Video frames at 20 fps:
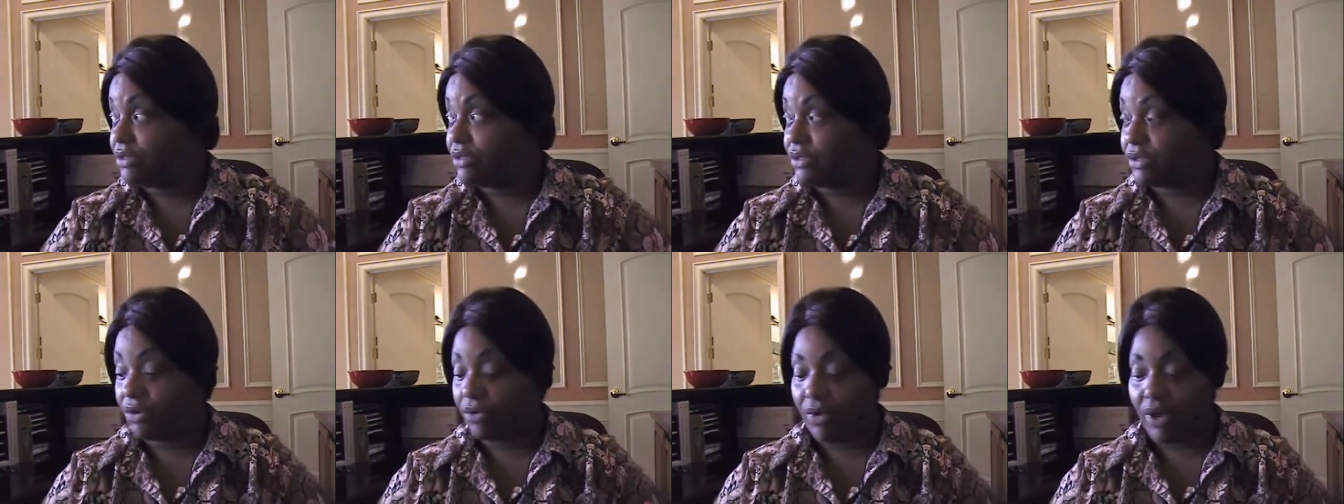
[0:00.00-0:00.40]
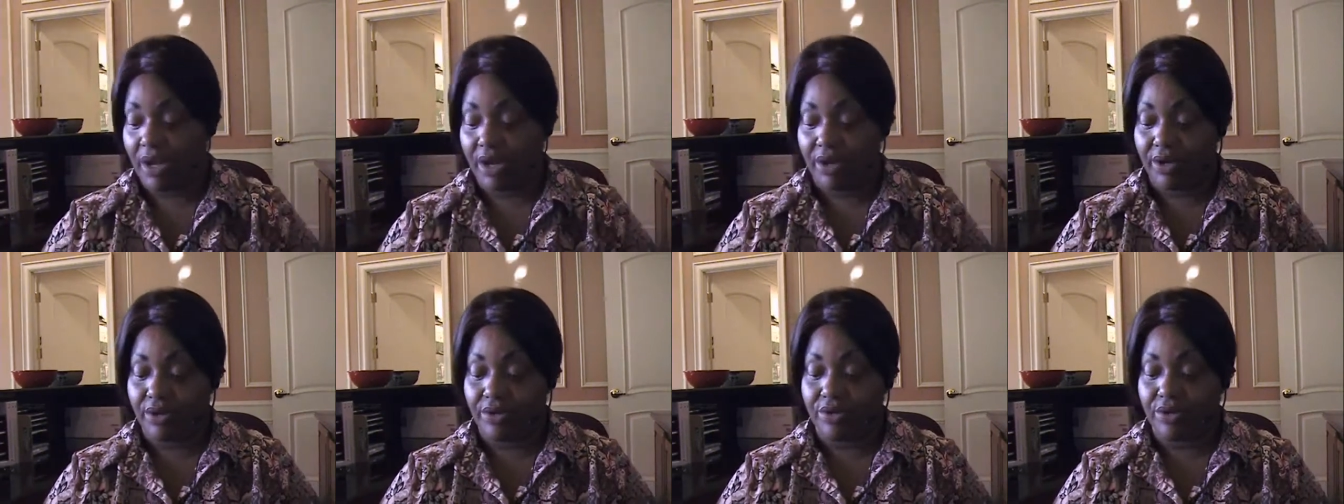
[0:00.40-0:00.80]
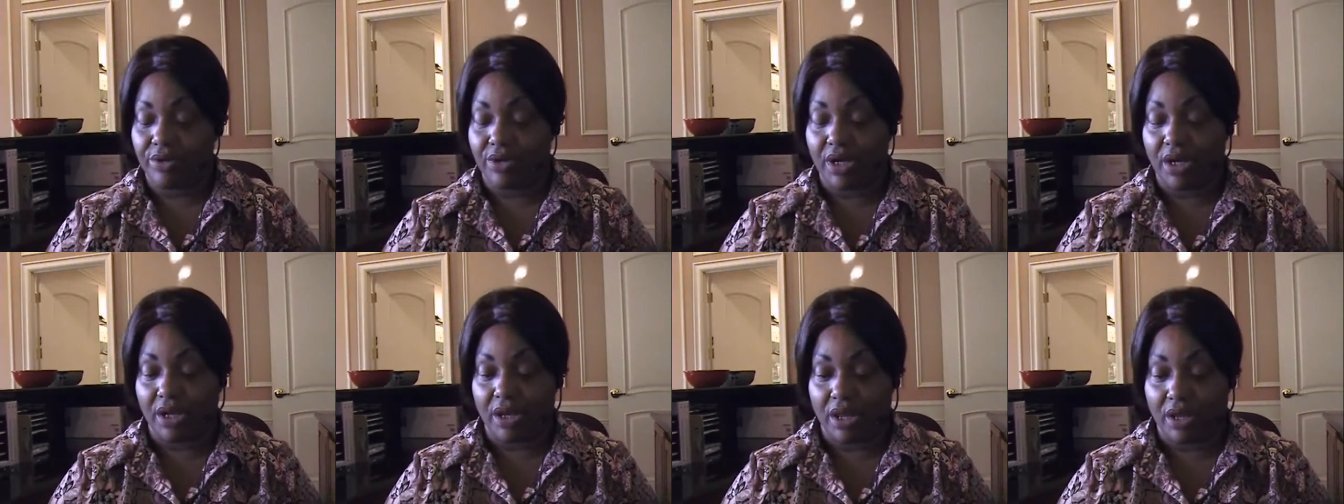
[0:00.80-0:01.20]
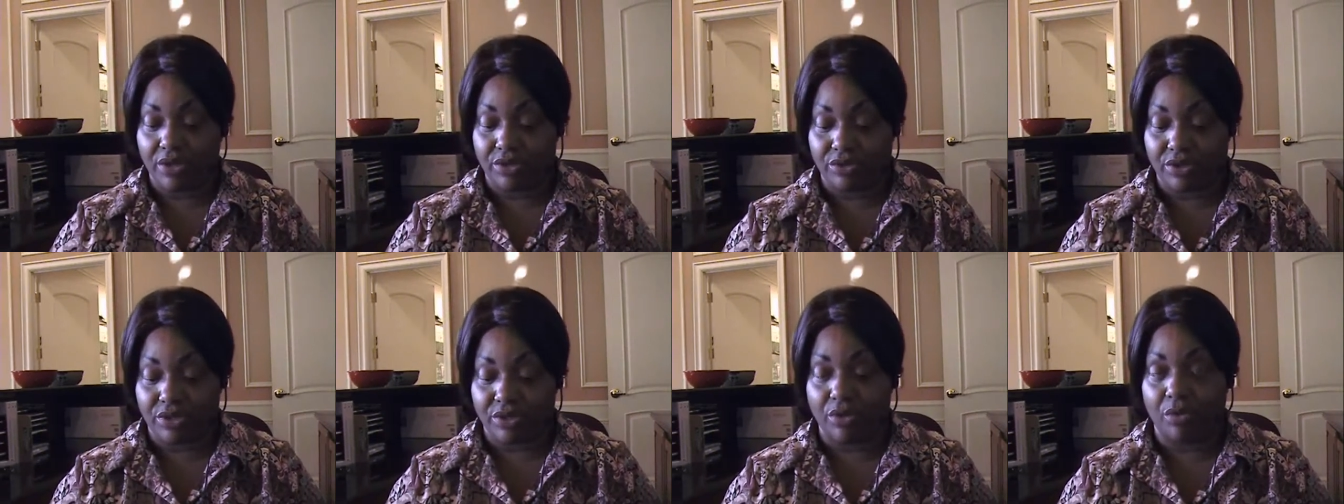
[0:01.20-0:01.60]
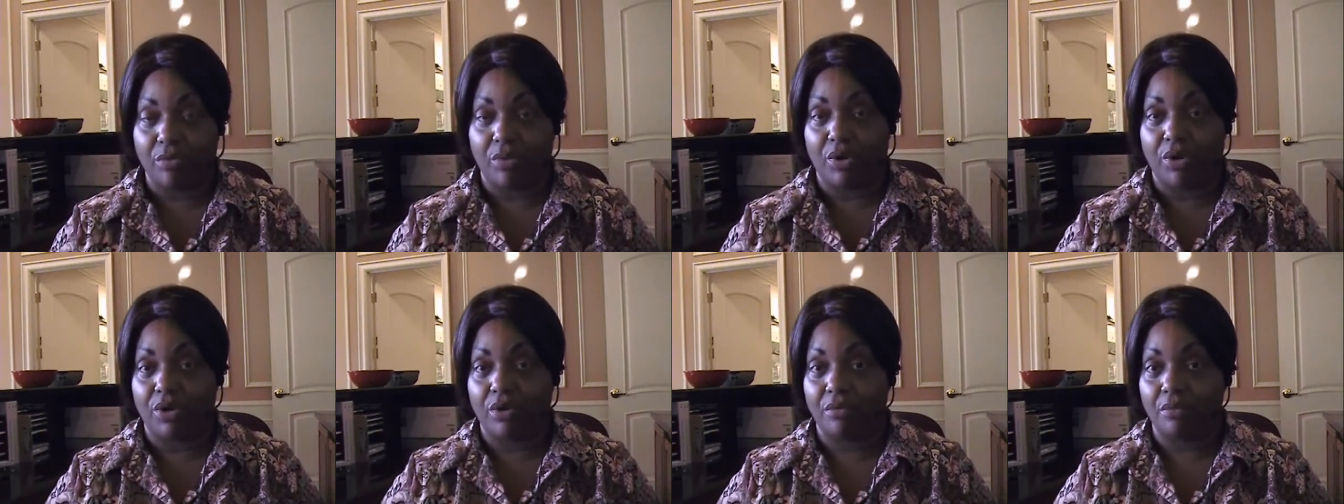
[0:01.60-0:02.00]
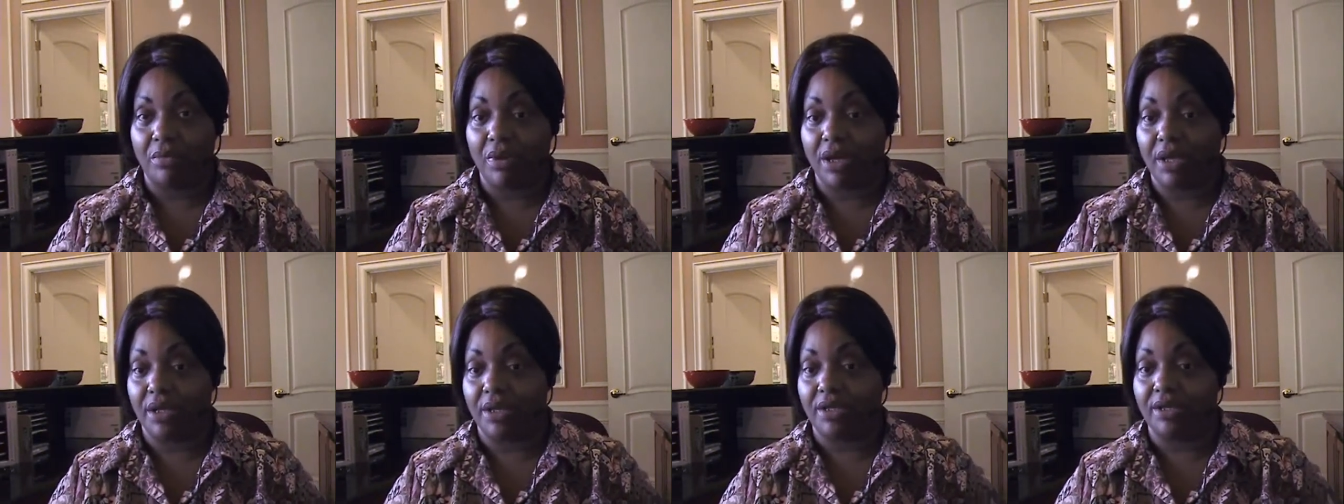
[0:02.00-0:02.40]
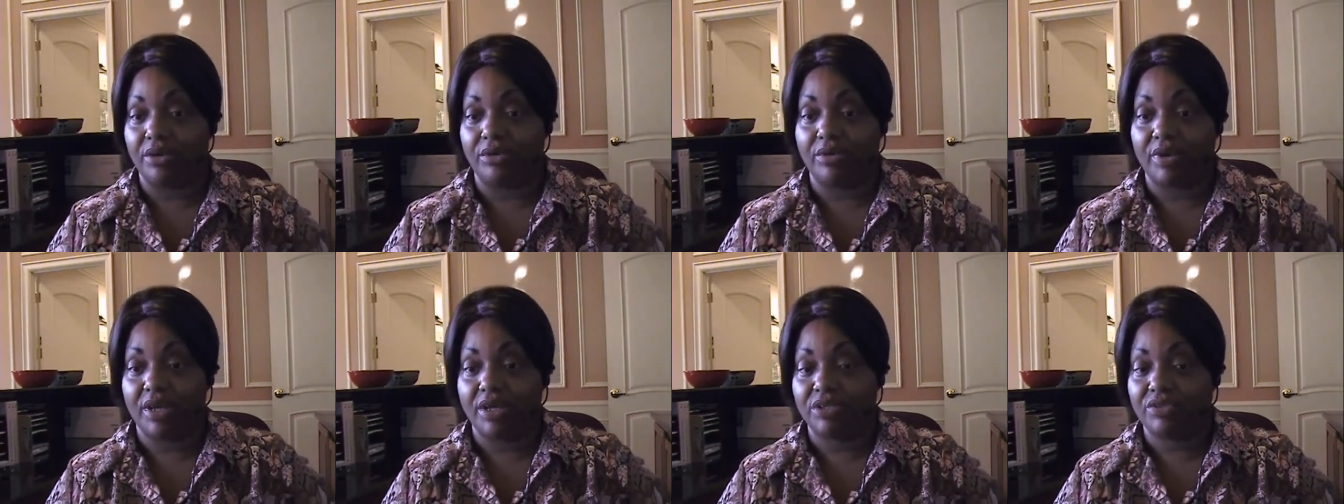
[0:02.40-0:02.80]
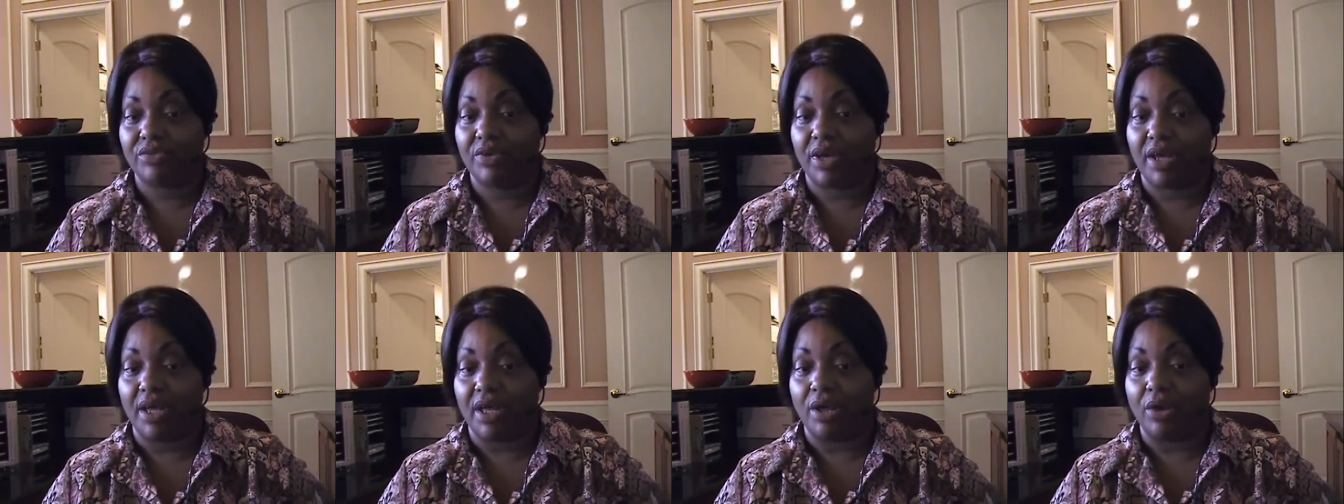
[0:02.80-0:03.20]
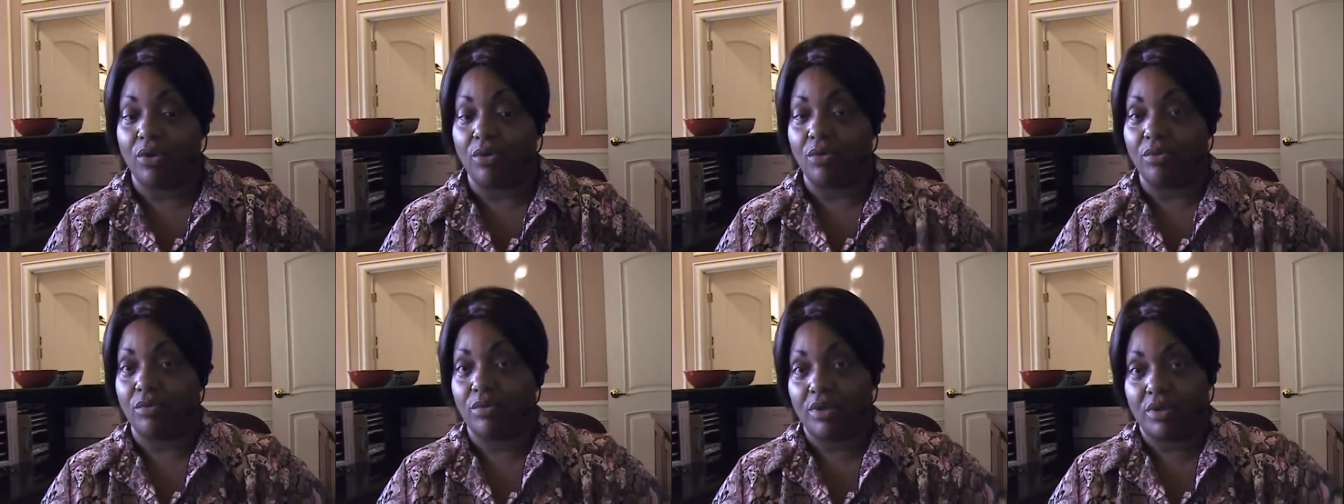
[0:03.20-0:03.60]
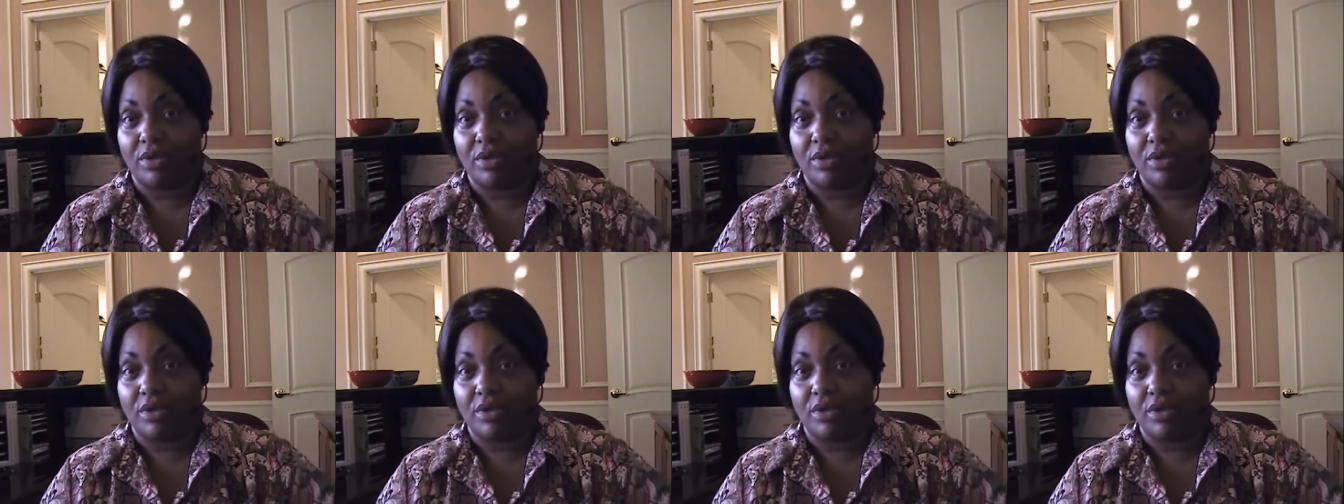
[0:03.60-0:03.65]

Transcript: Don't air your dirty laundry, don't borrow money, don't ask for help.